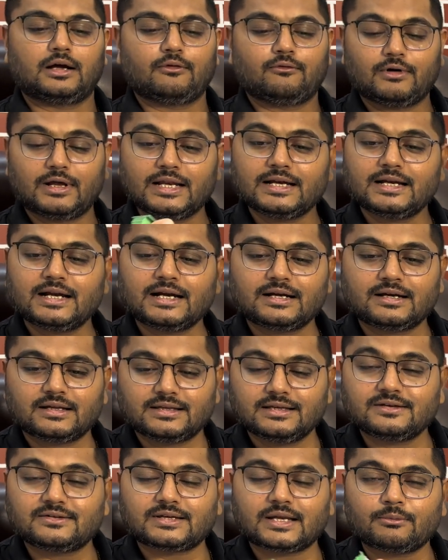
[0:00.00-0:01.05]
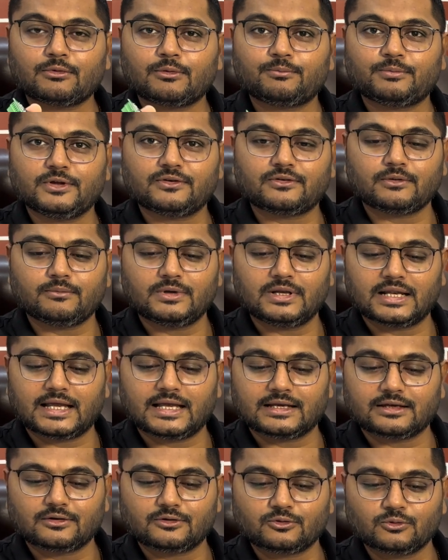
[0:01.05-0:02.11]
validate this type of PCB,
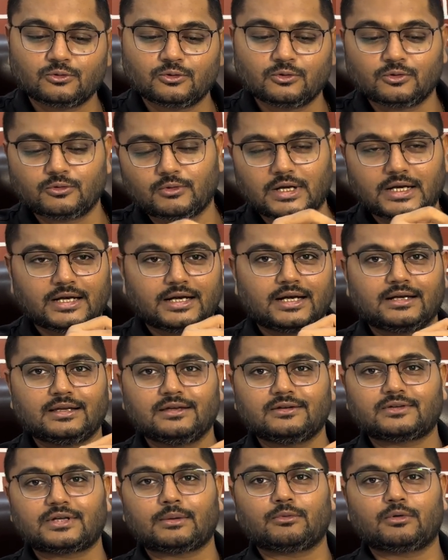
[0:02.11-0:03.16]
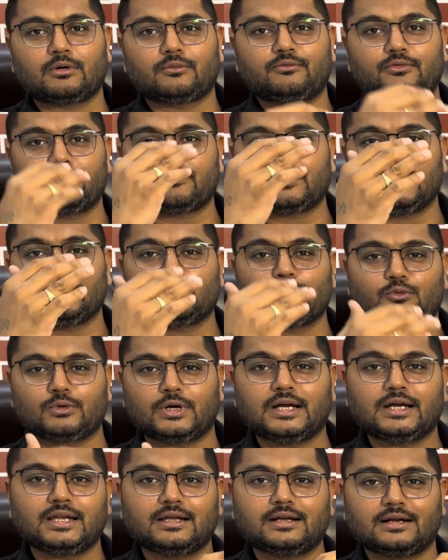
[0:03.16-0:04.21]
like to validate this type of 15 to
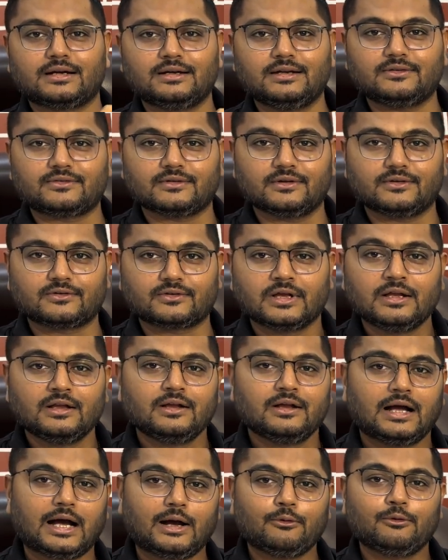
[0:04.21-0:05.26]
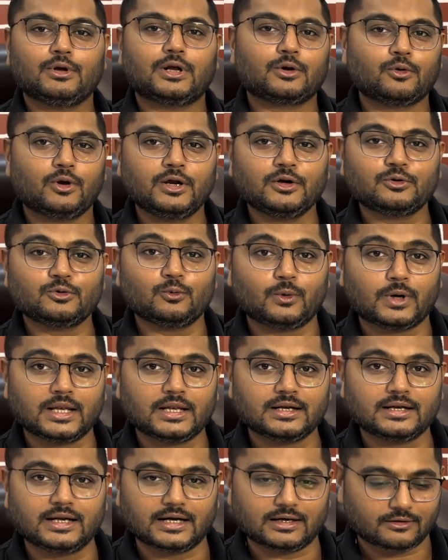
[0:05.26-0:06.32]
20 conditions, how you are going to
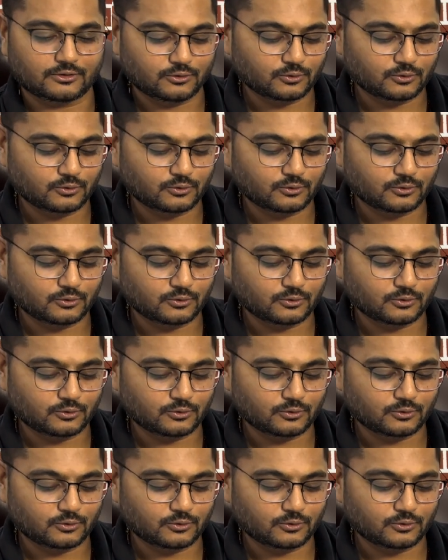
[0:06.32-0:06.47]
validate?